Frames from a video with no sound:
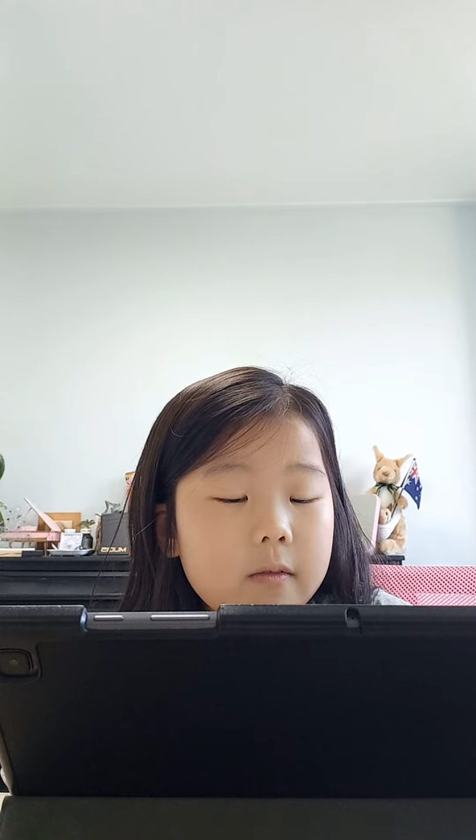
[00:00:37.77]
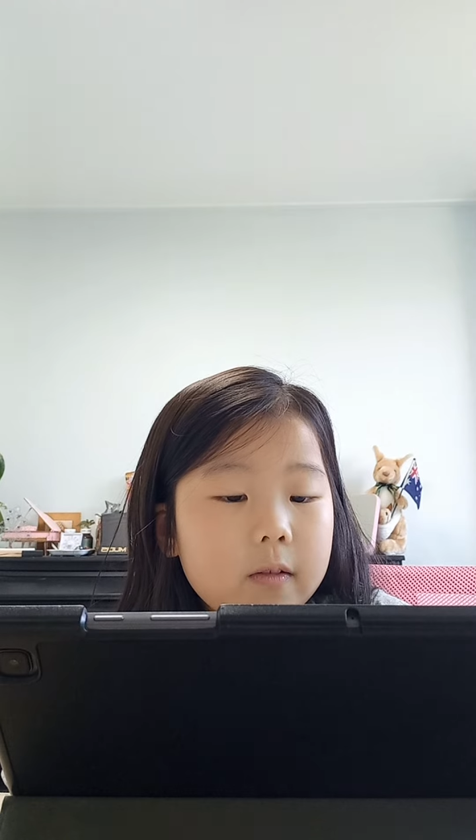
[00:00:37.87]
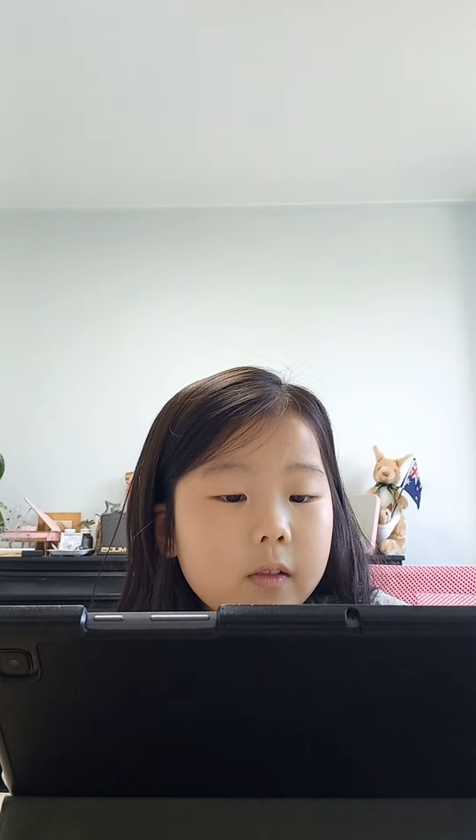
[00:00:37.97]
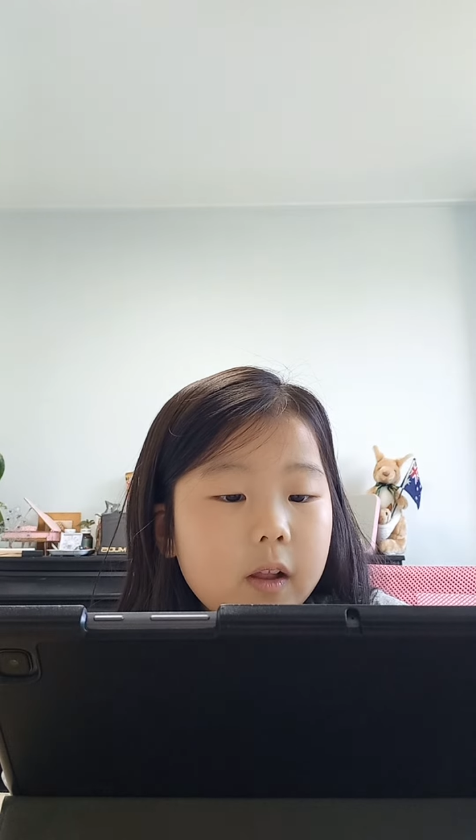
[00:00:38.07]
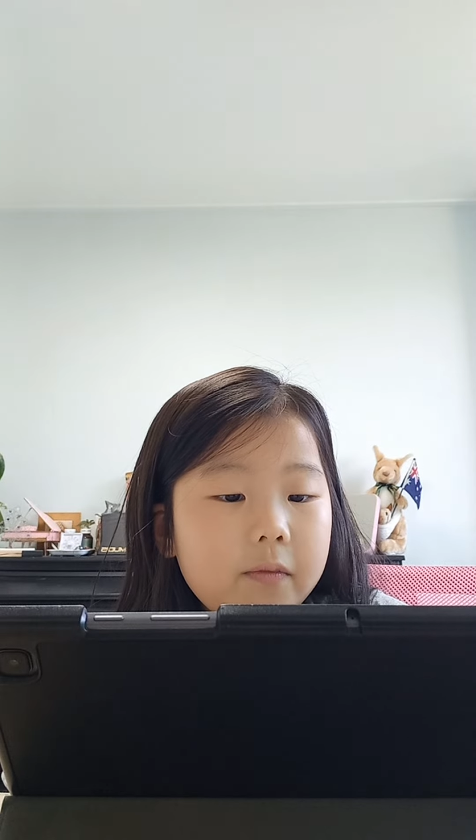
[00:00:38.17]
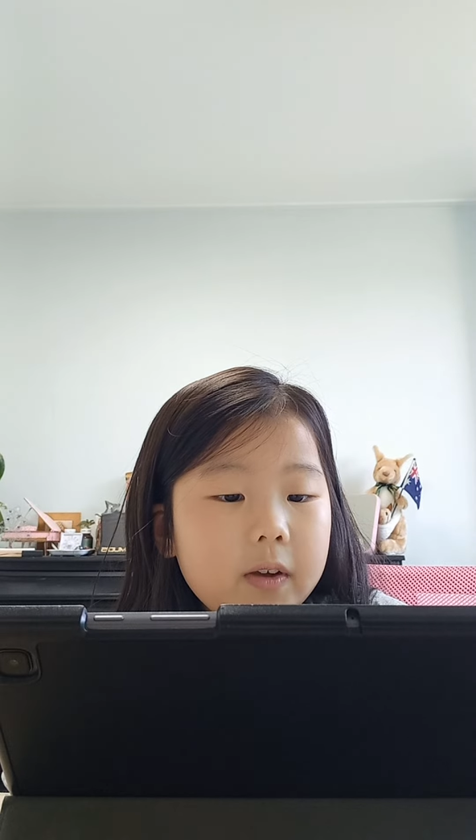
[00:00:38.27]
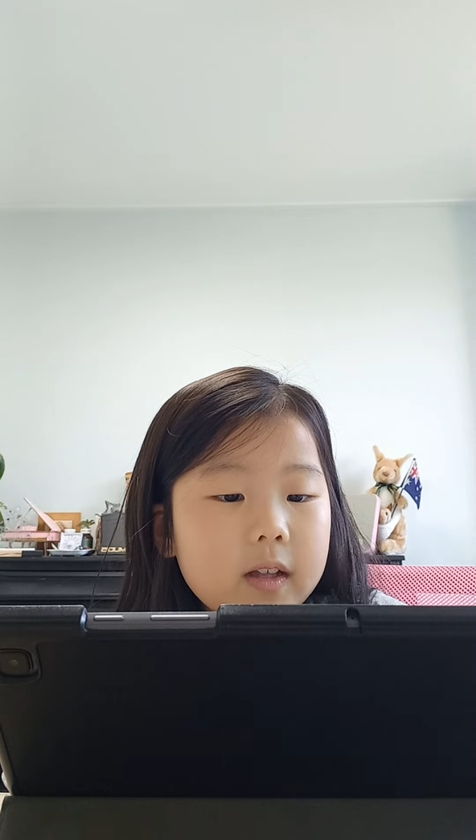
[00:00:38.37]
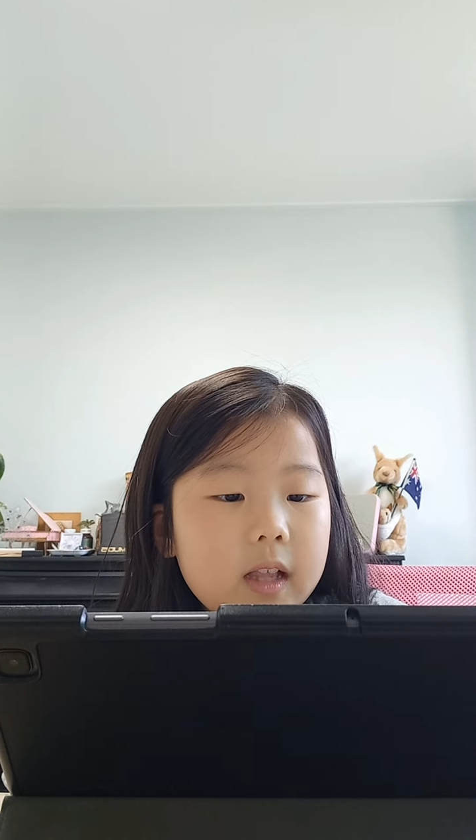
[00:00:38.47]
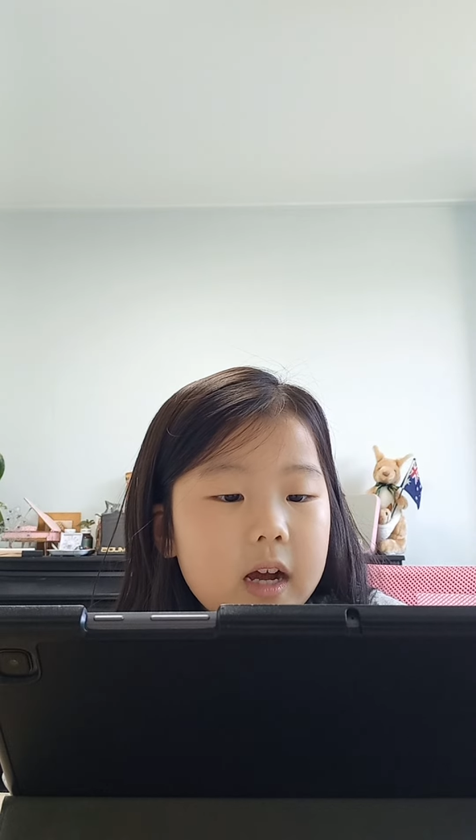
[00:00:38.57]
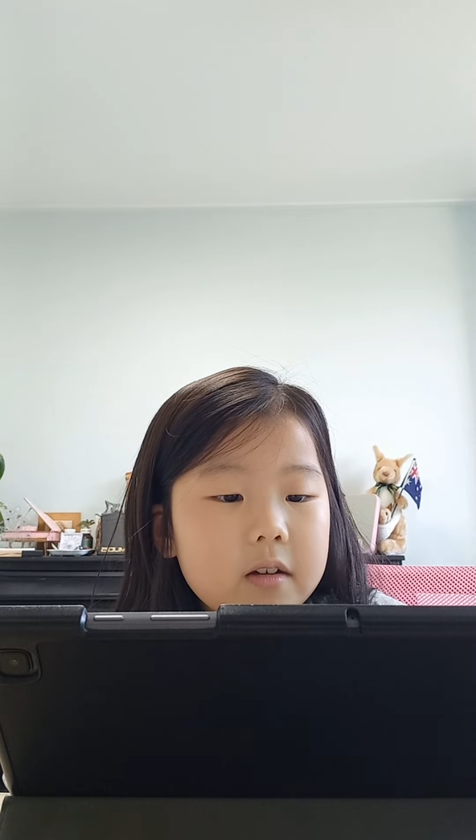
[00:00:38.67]
Fluffy
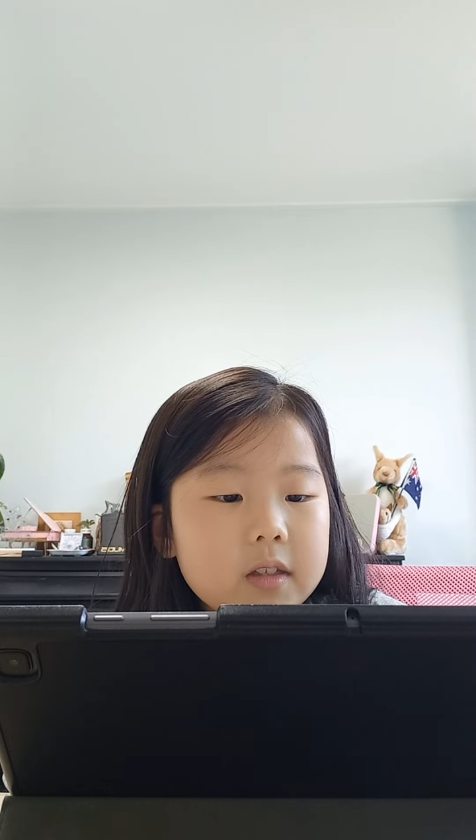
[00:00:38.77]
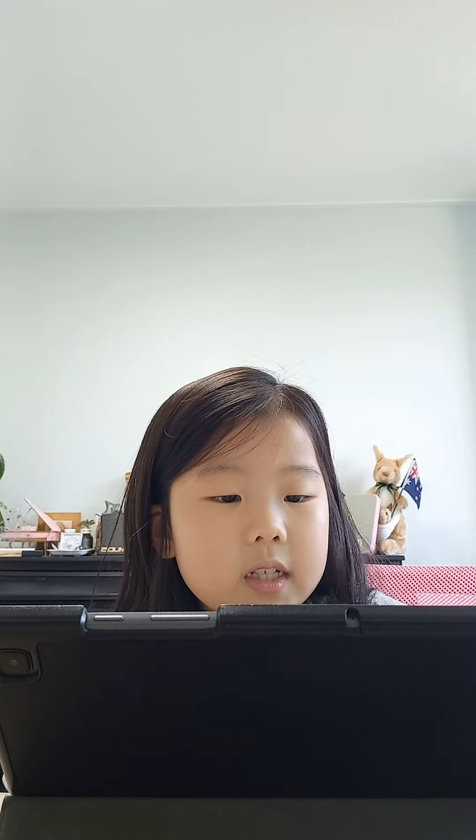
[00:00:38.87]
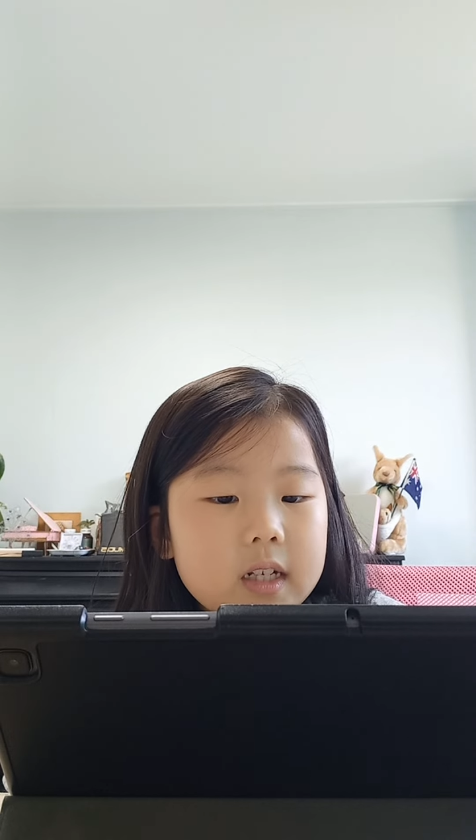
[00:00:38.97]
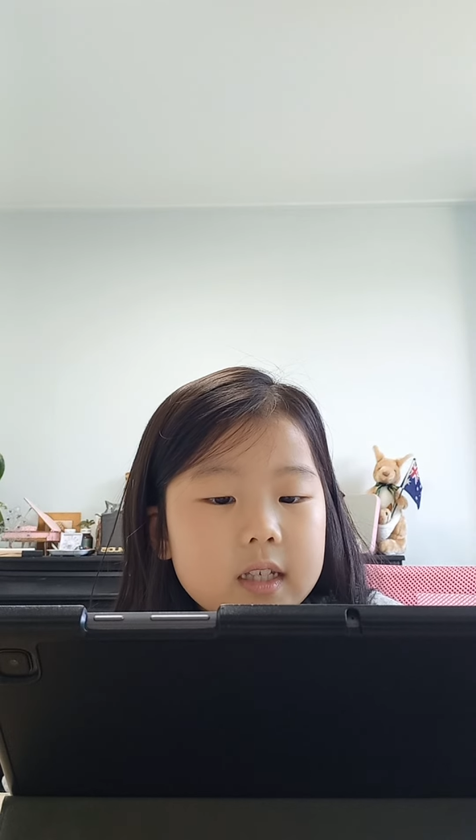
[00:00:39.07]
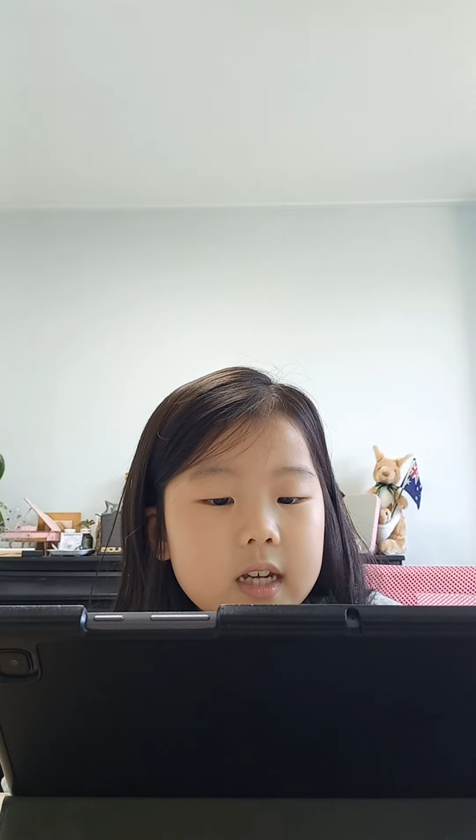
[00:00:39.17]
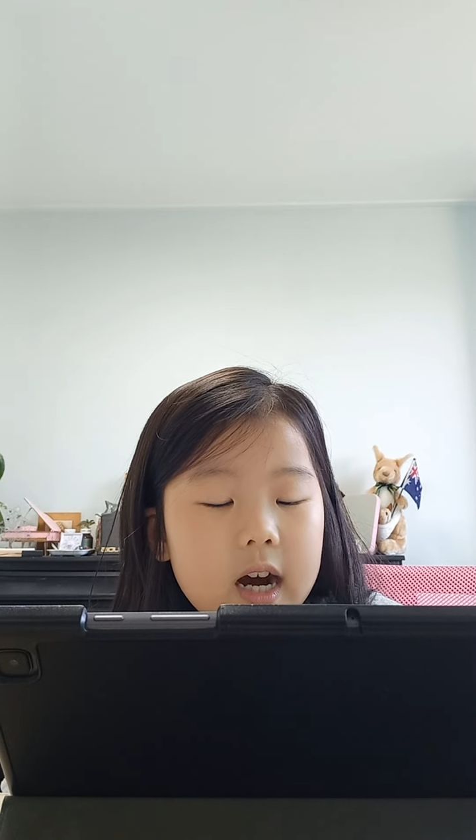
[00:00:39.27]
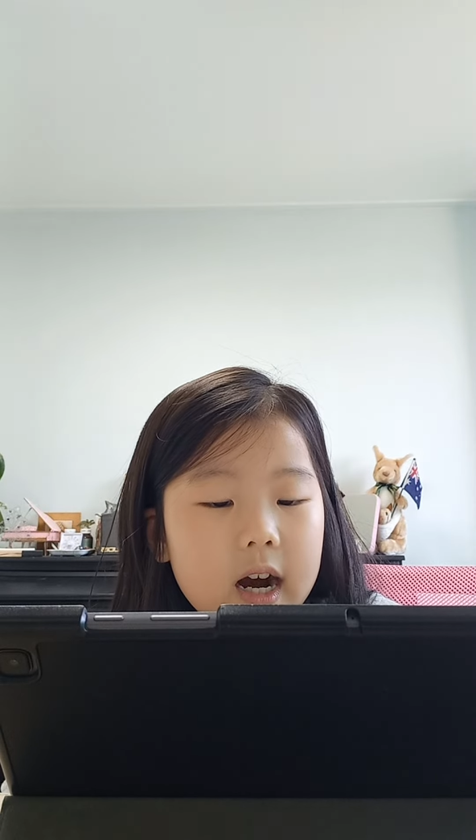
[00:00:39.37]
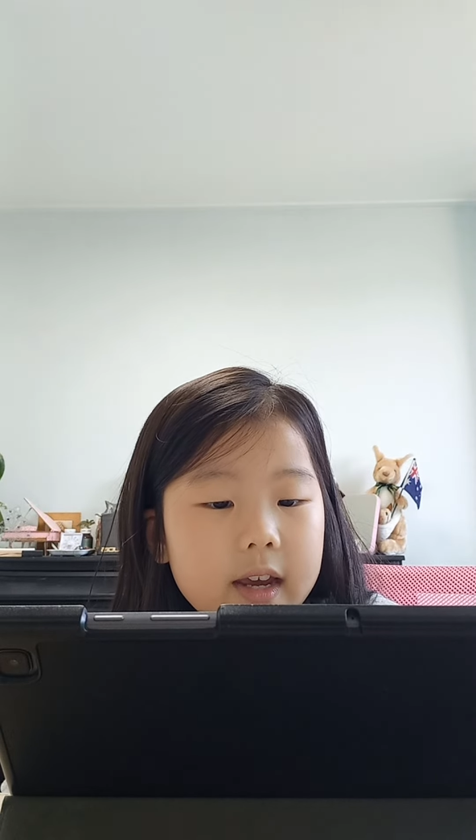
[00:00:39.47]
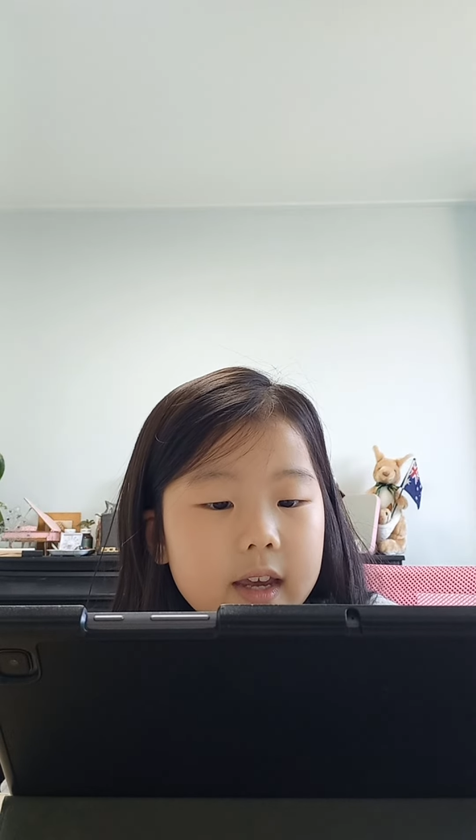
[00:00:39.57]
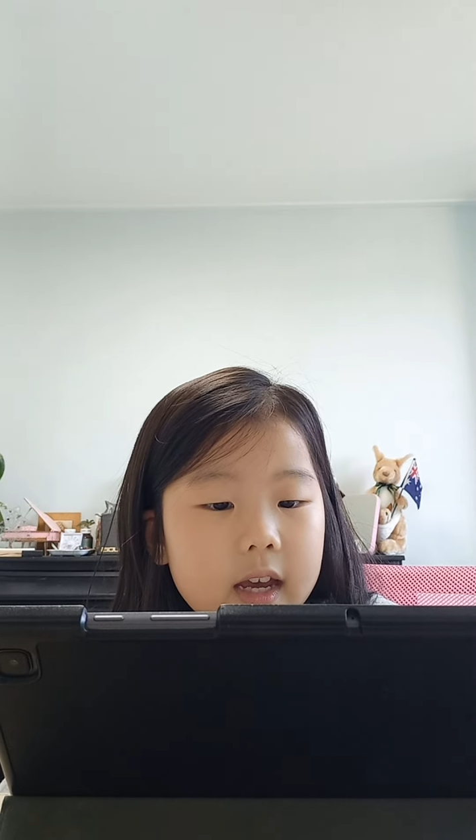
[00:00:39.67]
clouds in the sky,